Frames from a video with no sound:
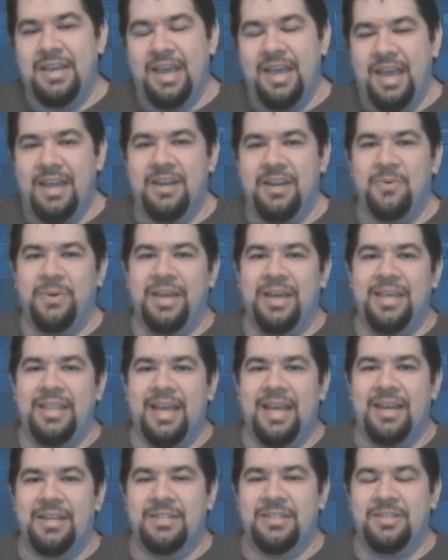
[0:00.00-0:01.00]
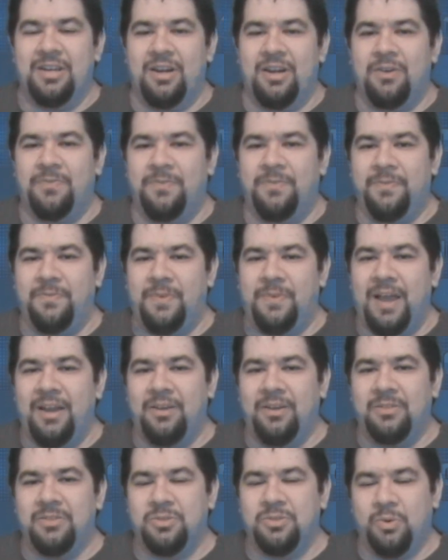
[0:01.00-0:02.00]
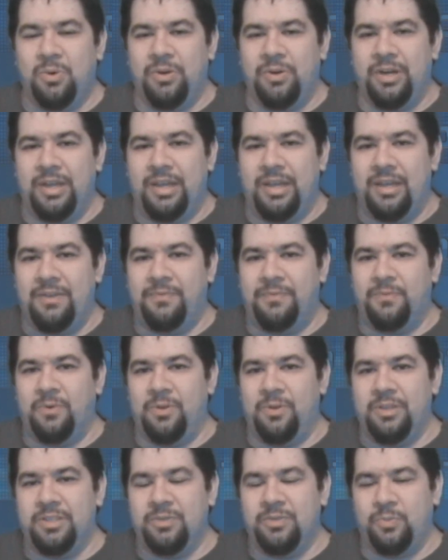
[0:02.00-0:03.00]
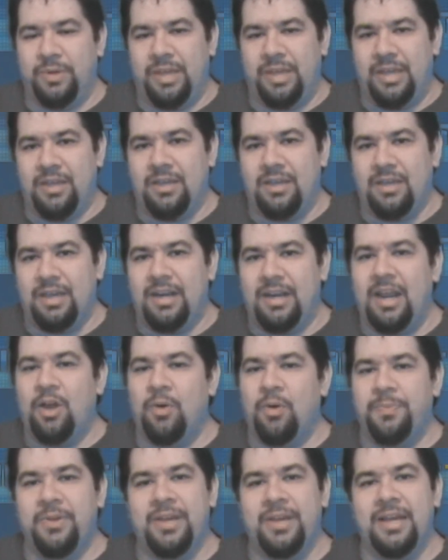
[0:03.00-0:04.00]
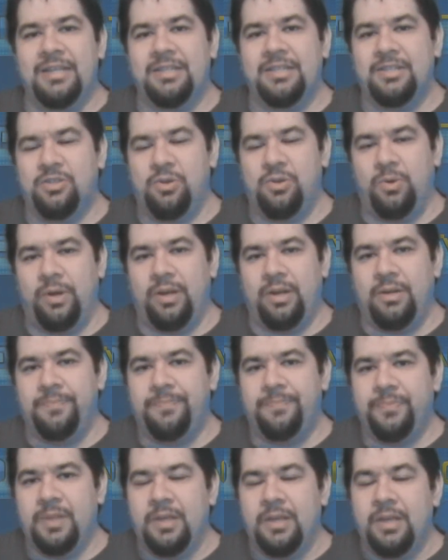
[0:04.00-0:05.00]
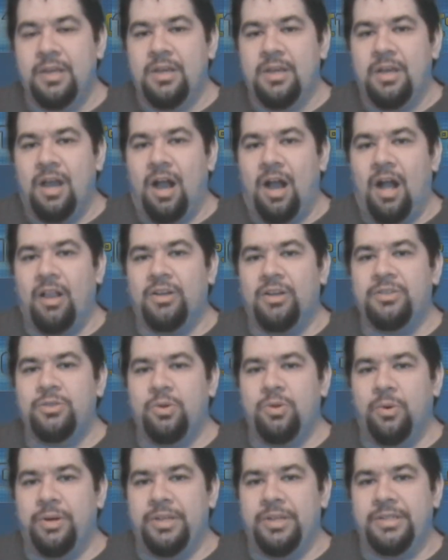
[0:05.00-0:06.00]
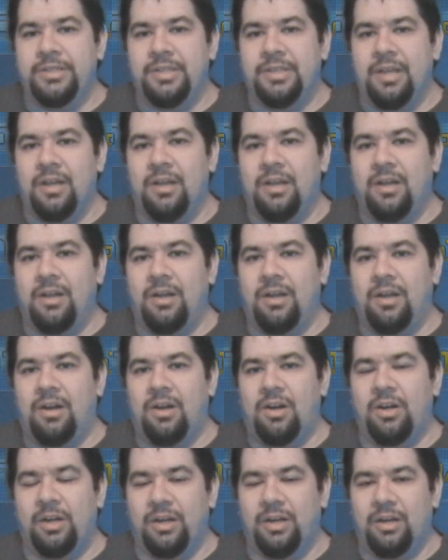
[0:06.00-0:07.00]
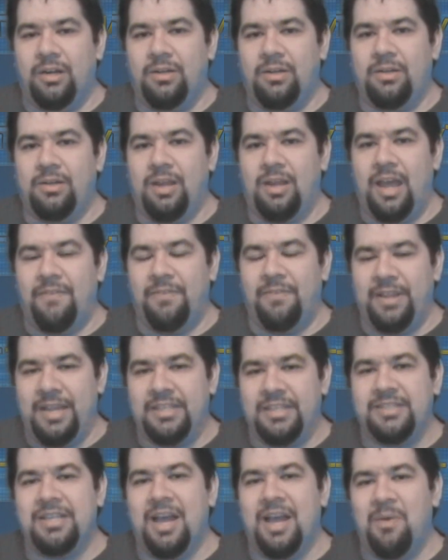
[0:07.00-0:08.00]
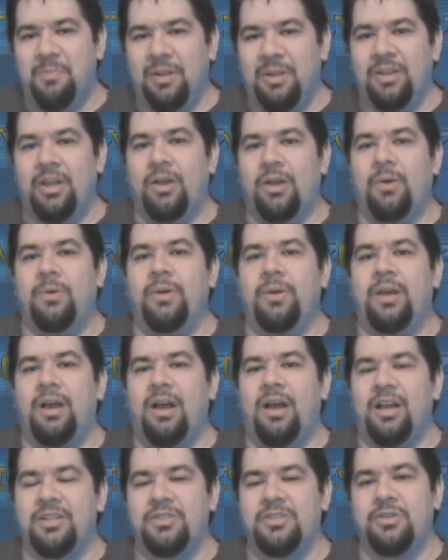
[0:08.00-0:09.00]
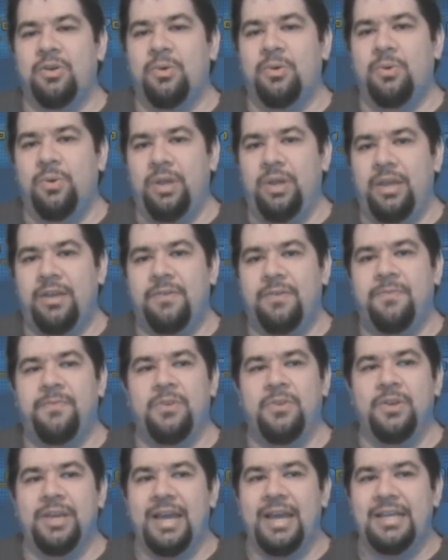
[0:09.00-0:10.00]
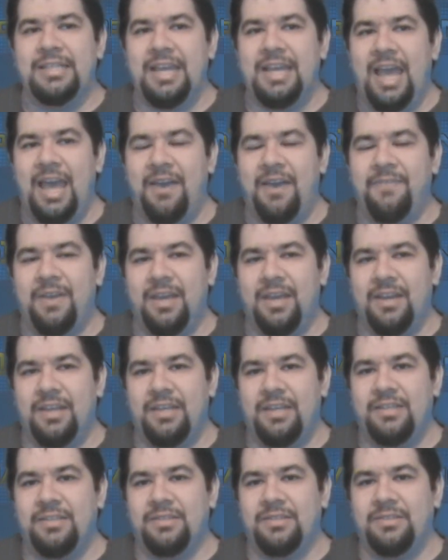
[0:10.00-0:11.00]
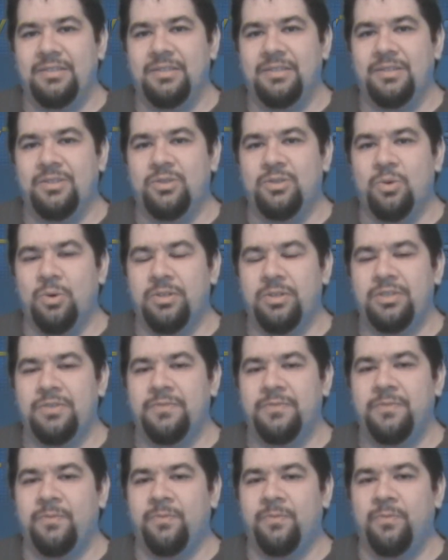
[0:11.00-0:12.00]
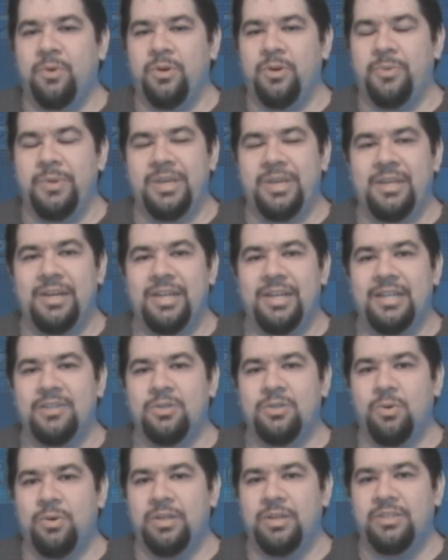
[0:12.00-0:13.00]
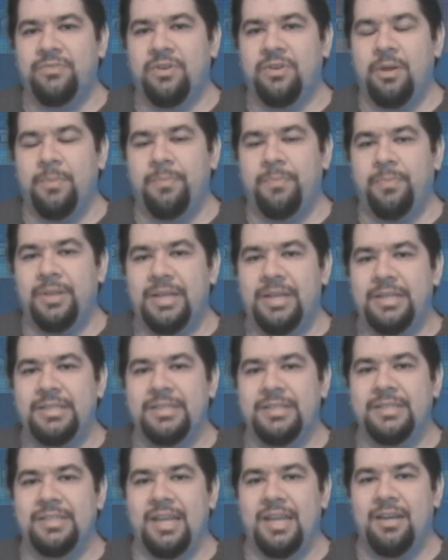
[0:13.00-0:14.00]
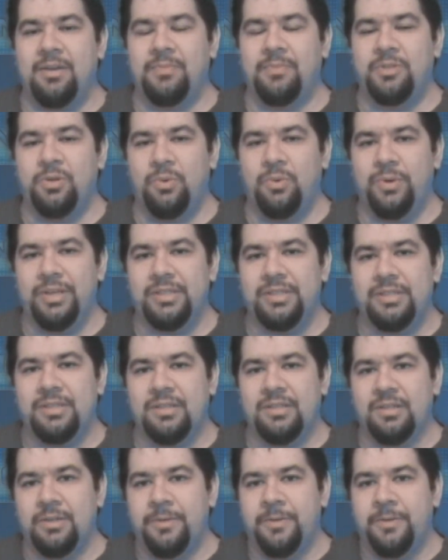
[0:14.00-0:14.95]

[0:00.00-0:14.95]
Anyway, that is our final story for this week, and I hope you guys enjoyed. All our stories have links down below. Also, if you guys have any source of where we can get stories from, please send them to us.